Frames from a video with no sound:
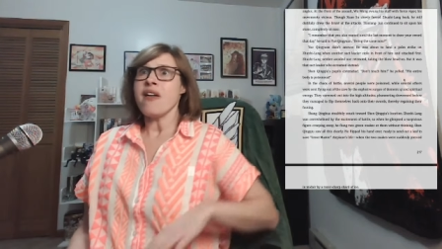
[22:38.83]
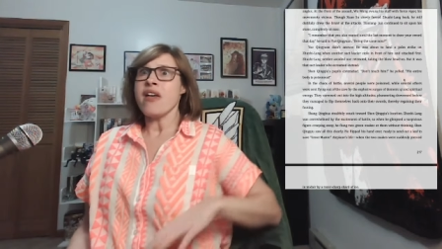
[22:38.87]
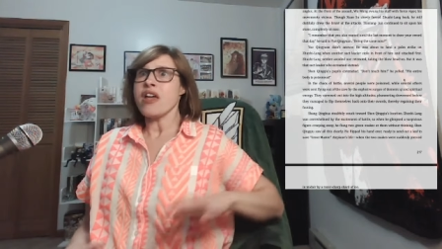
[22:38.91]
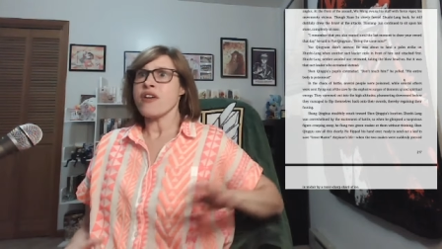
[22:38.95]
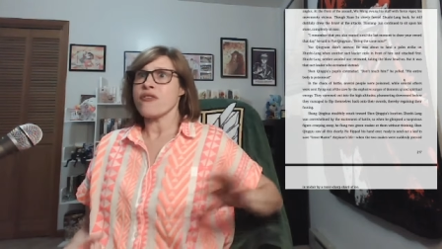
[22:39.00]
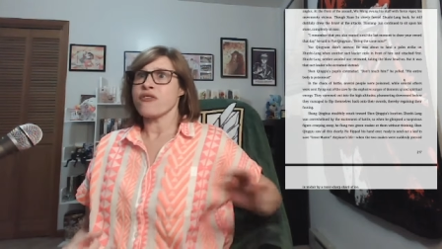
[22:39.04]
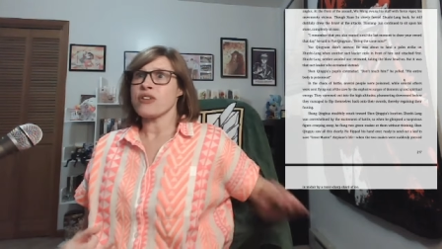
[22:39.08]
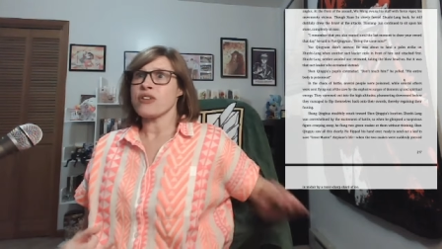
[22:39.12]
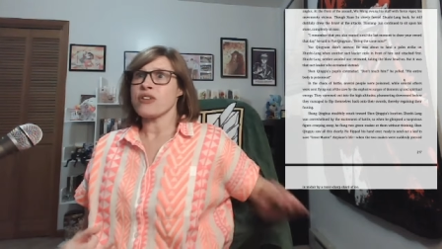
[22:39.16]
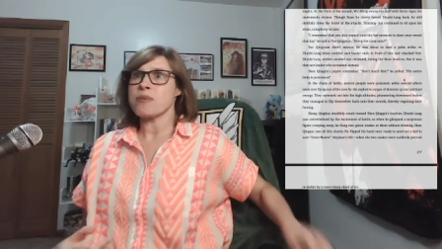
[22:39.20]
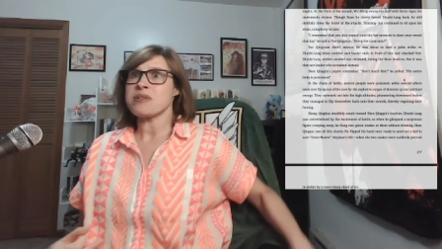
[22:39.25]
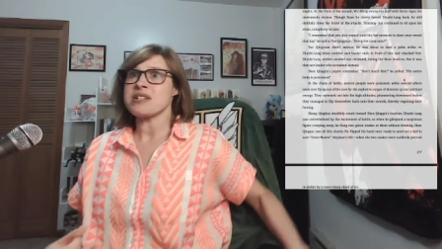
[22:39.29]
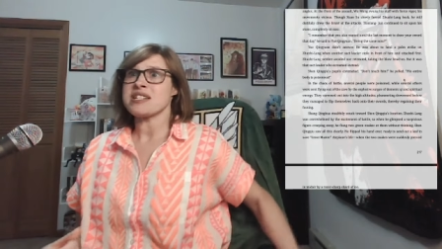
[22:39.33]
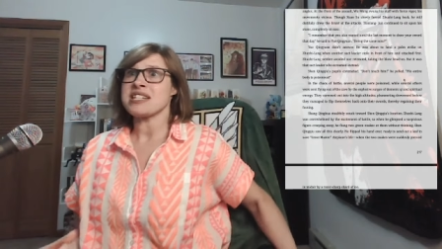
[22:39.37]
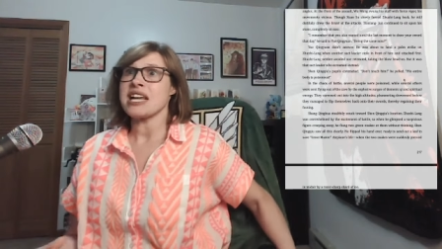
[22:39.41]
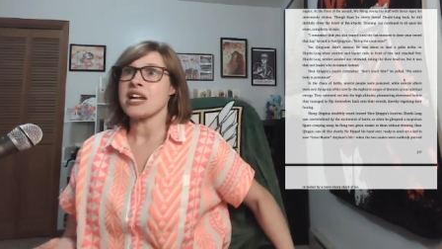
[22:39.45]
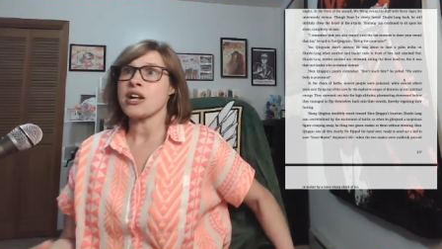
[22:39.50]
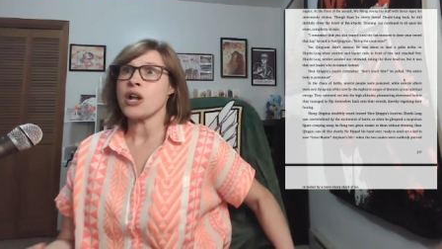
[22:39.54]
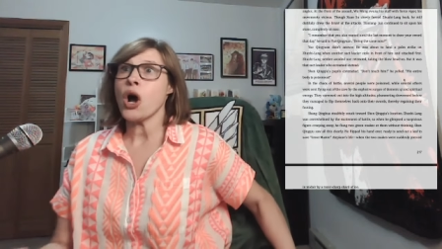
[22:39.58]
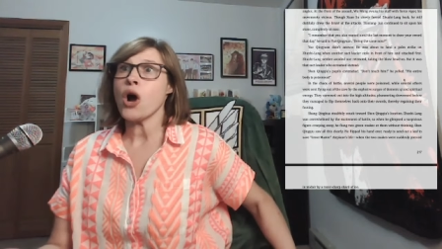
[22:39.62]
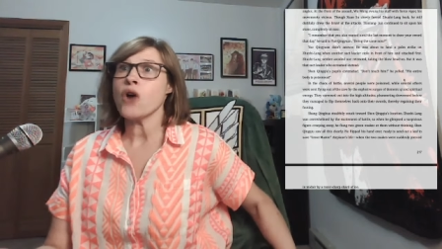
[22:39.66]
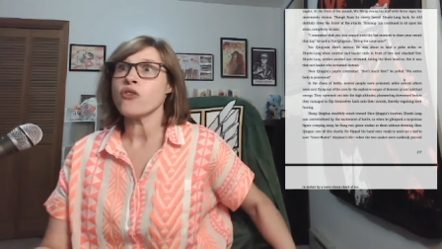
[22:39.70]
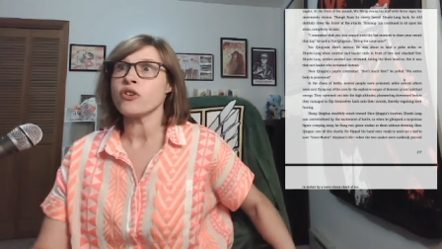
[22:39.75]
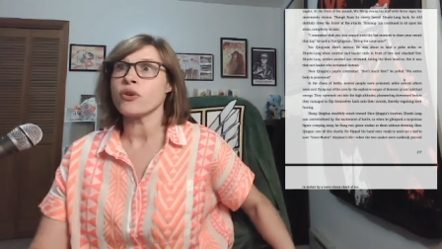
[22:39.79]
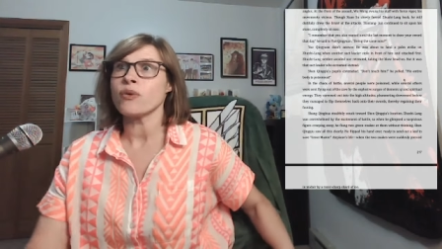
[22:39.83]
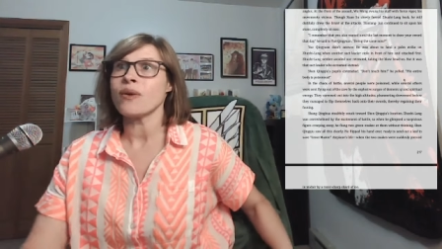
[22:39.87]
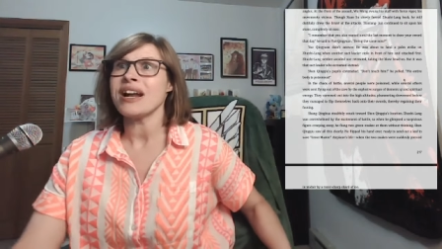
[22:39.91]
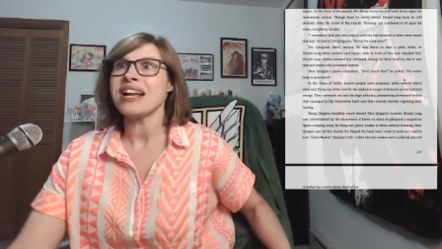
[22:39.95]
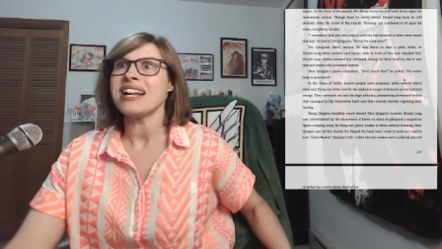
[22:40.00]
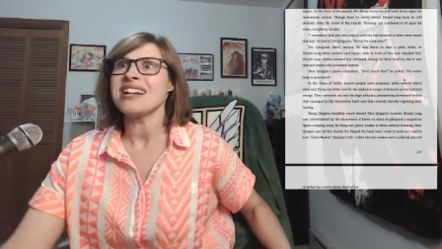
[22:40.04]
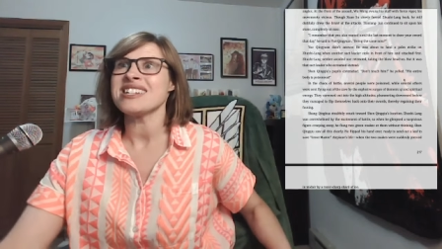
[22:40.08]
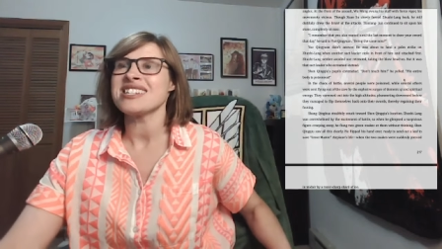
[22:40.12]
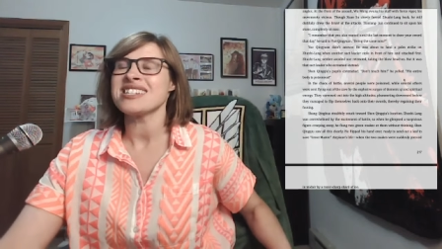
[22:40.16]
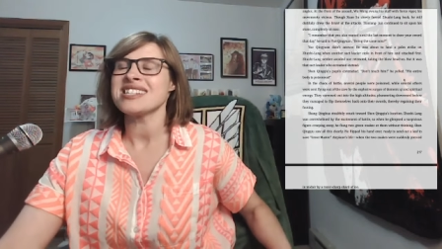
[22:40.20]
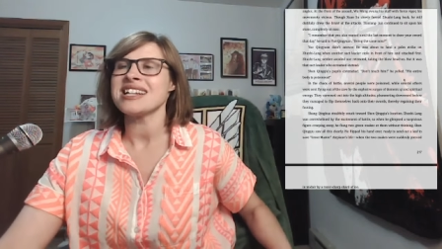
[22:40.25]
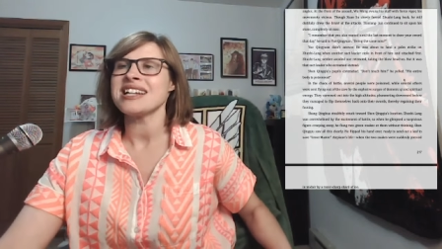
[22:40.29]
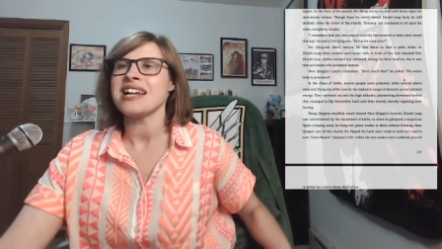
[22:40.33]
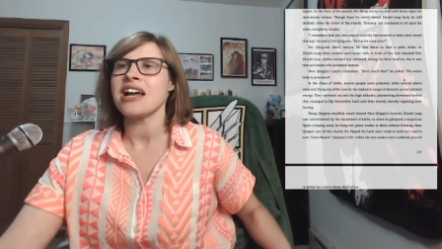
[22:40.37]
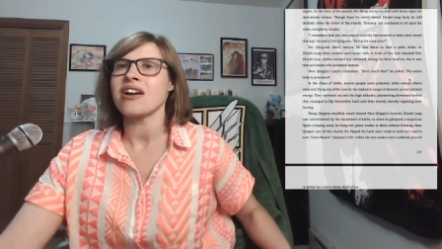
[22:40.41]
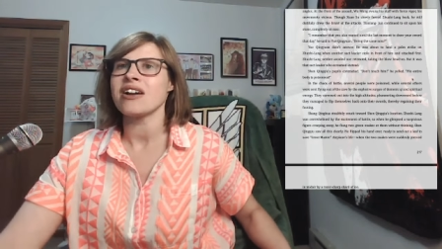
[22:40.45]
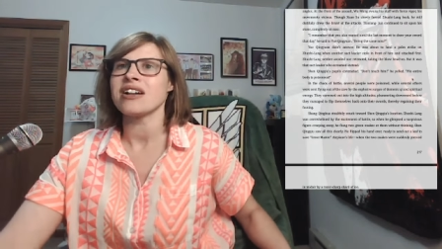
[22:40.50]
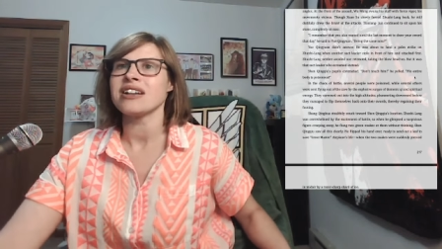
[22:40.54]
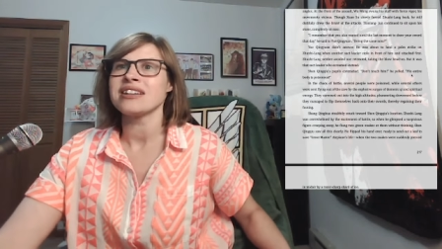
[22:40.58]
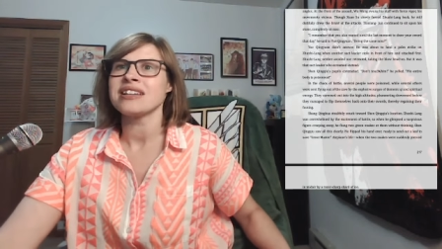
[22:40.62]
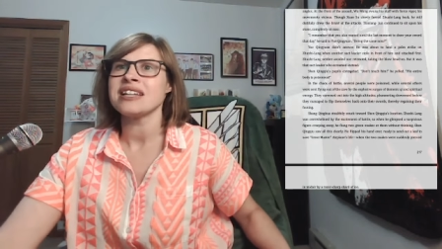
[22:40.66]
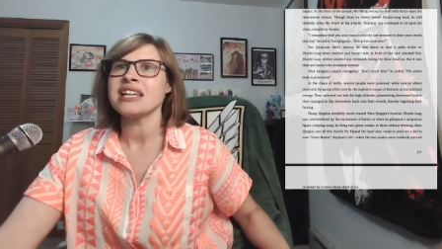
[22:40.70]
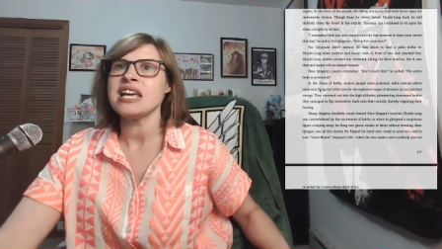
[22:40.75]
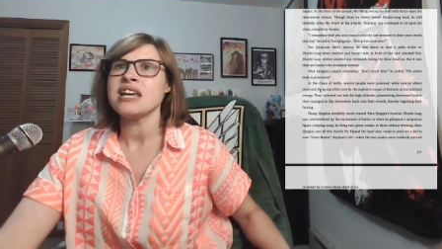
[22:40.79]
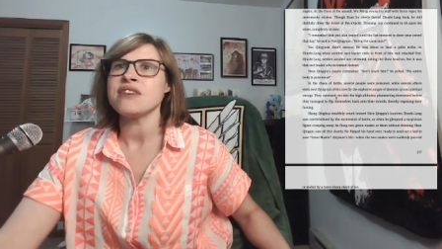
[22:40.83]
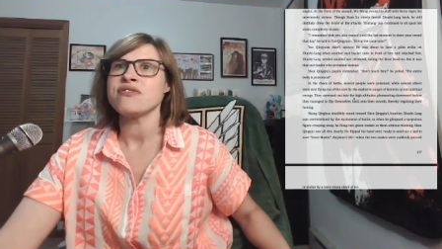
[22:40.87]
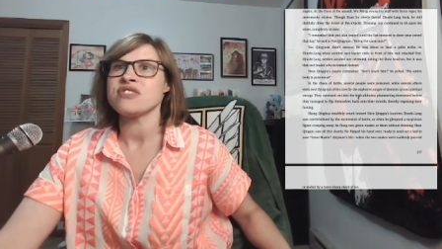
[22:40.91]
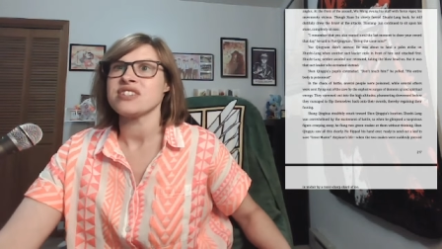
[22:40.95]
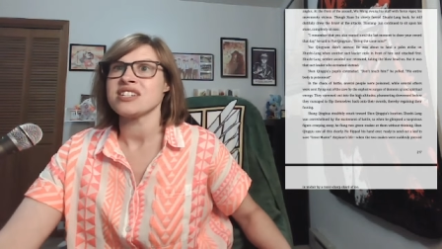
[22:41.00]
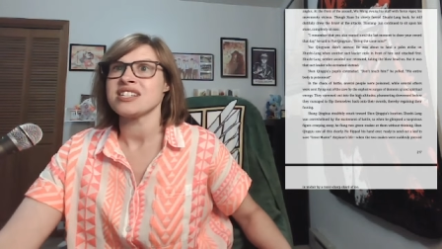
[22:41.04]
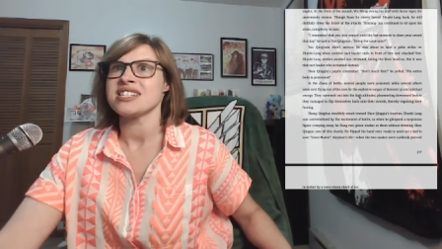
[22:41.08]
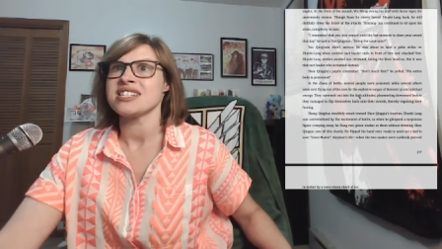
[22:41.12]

He flipped his hand over, ready to send out a leaf to